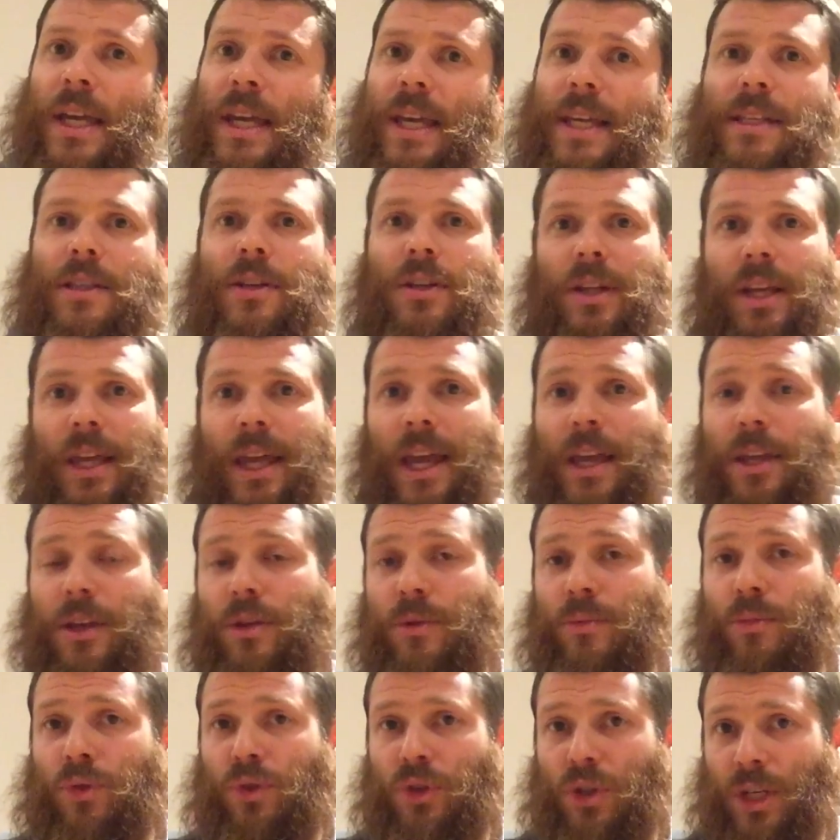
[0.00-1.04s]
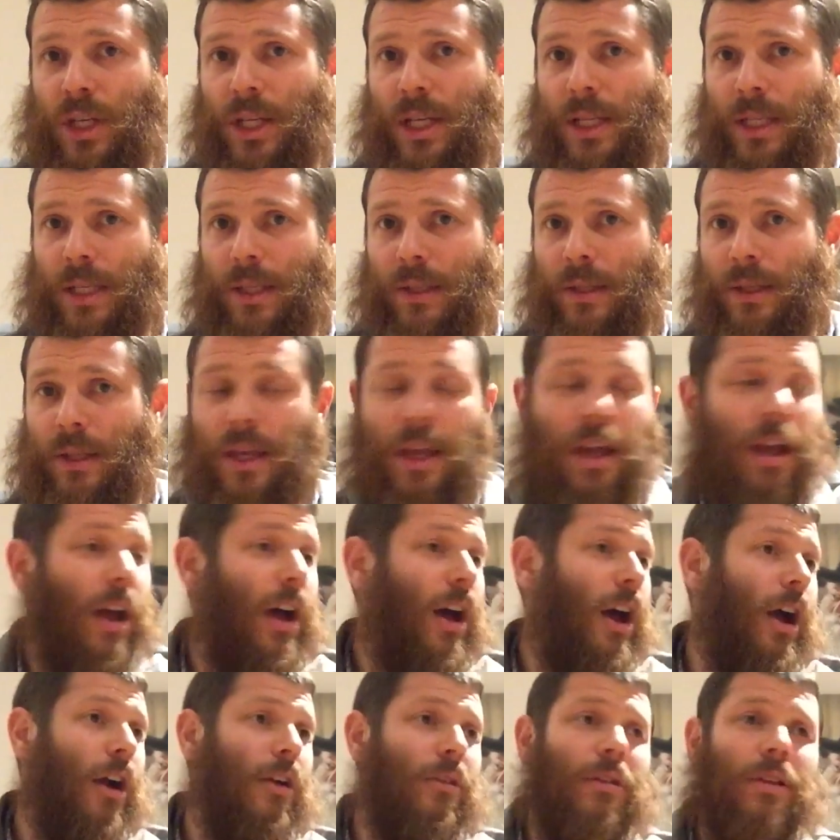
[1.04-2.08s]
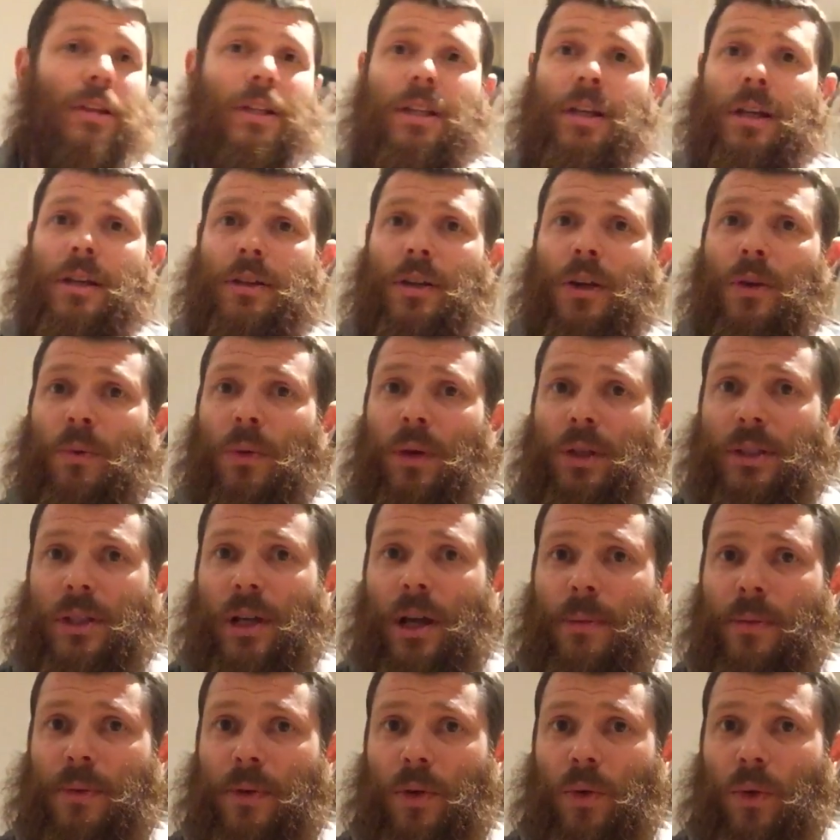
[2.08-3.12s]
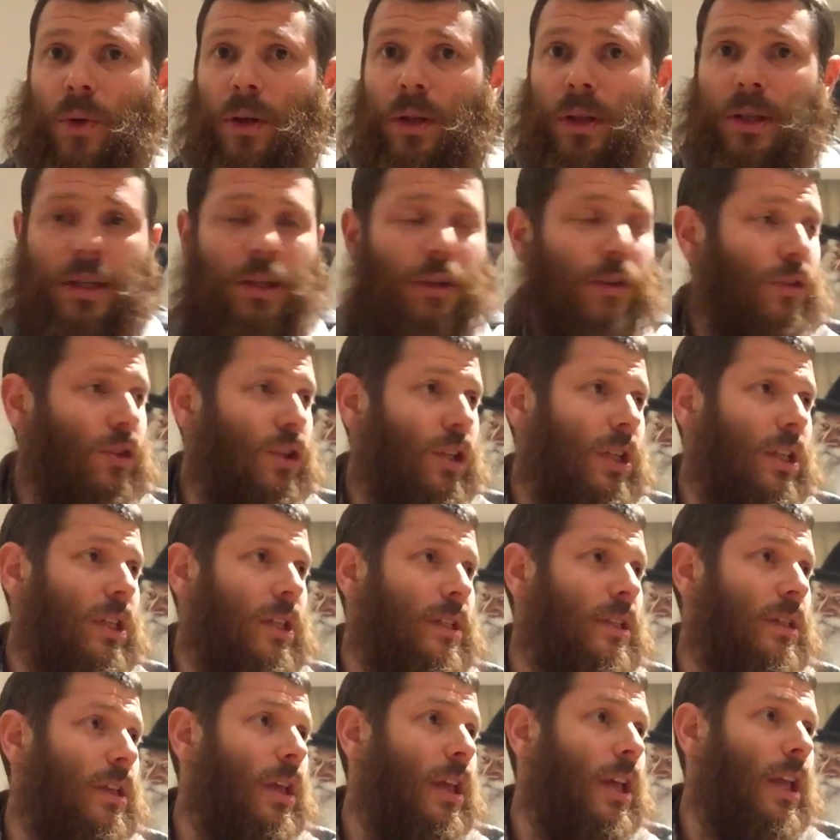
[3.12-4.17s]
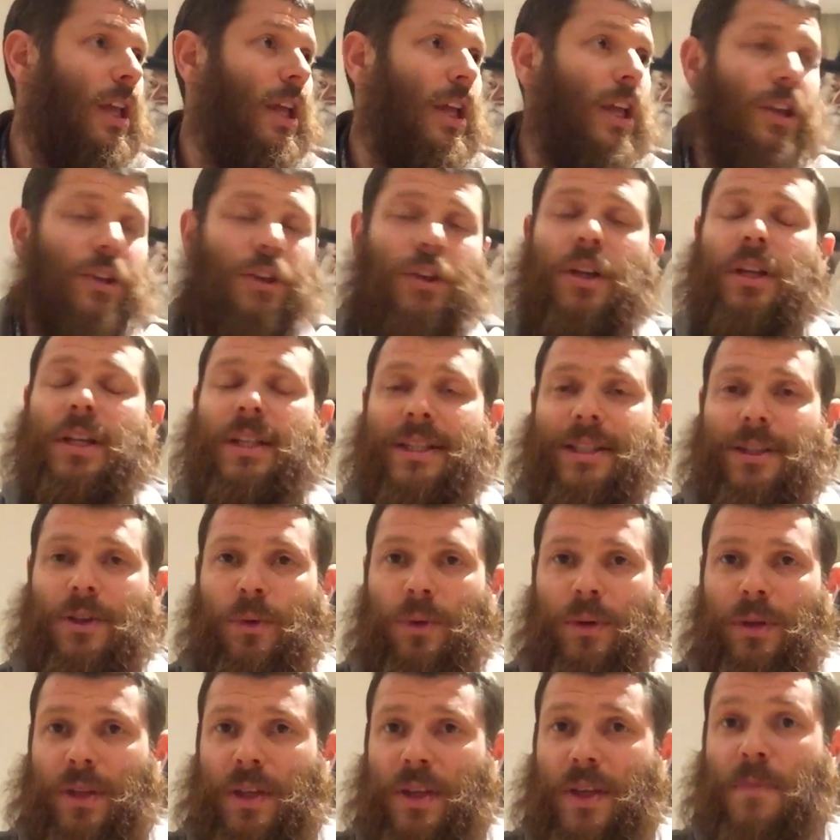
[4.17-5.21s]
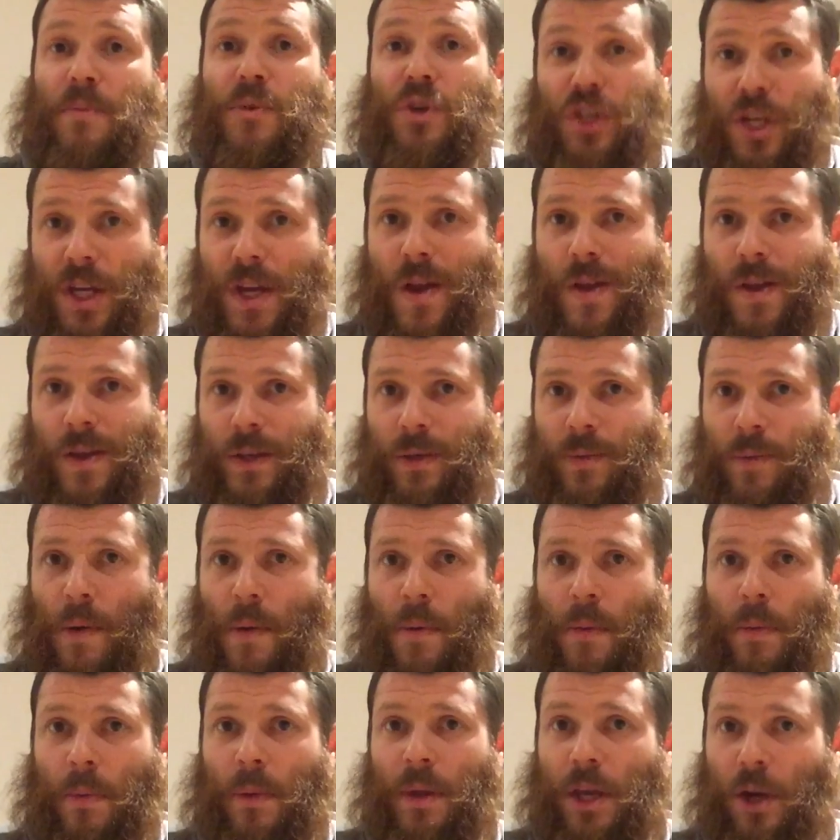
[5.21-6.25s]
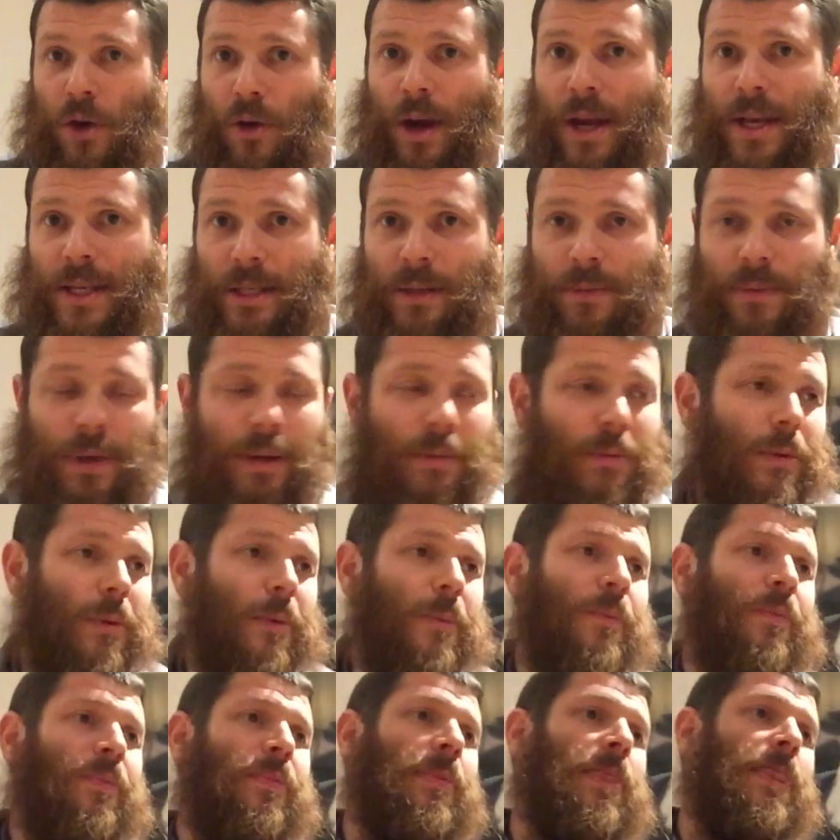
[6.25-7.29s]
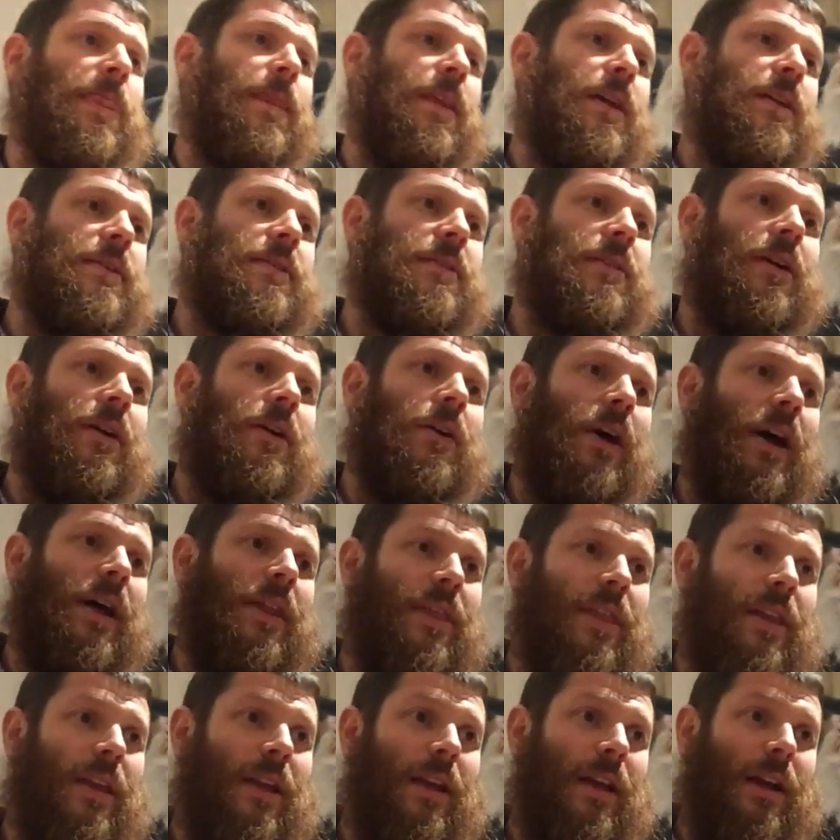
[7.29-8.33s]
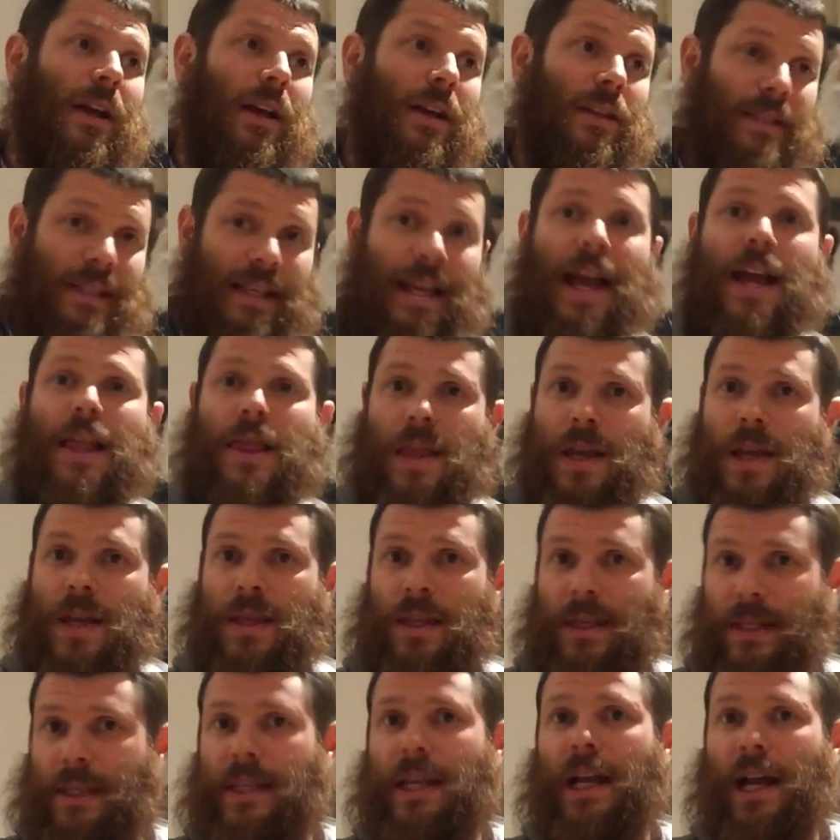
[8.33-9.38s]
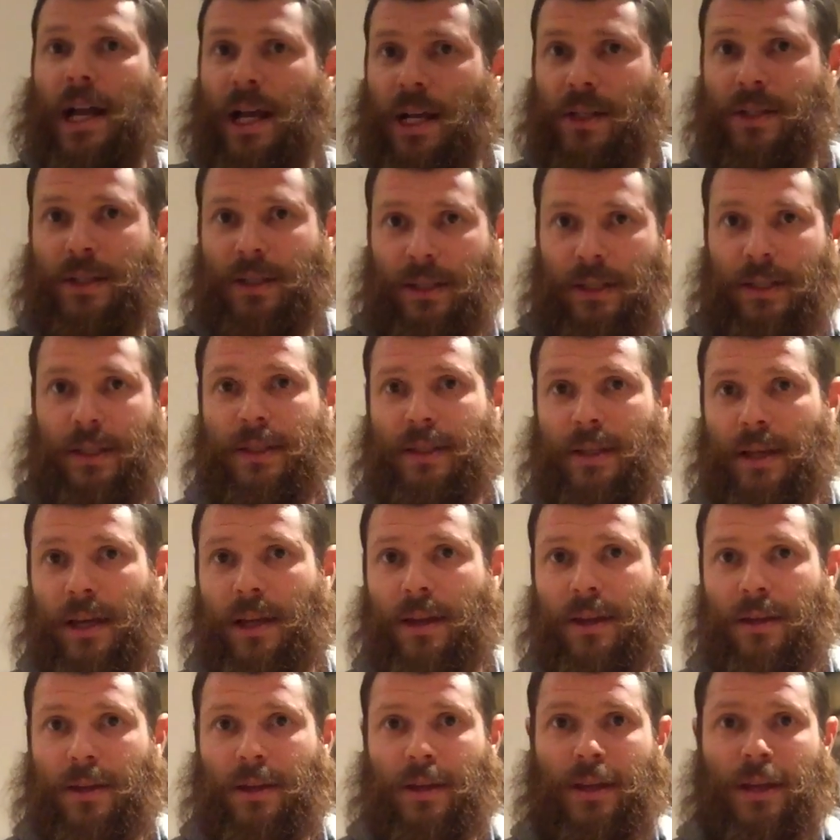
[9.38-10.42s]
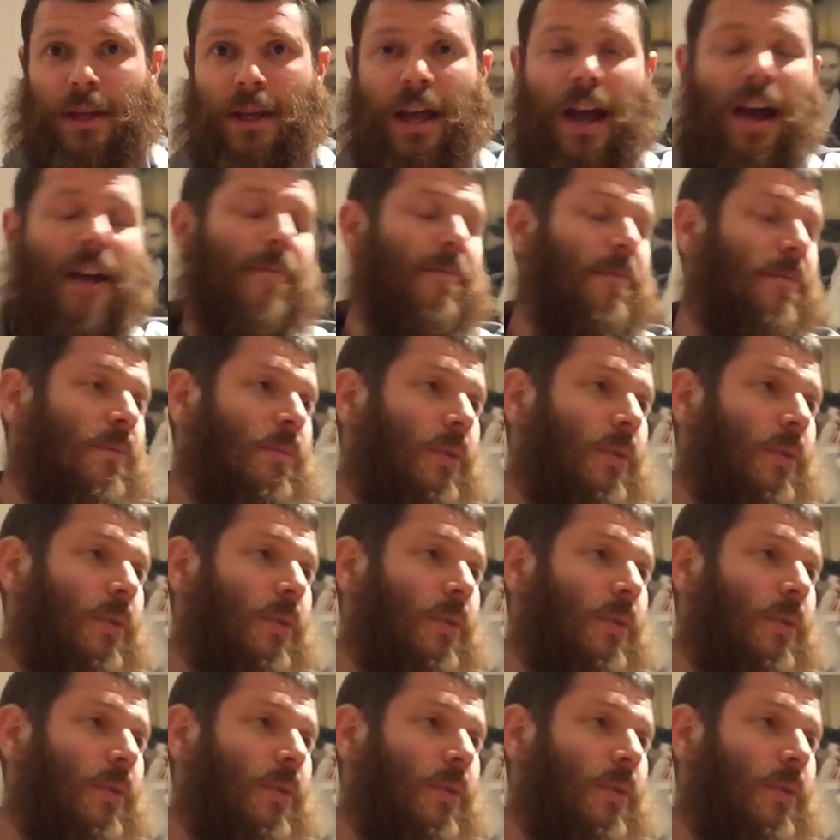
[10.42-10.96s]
is going to get you more Sheilas. I really don't know what type of quality of Sheilas you're going to deal with. Machinists, probably crazy people. So I think, sadly, and this is a harsh thing to say, I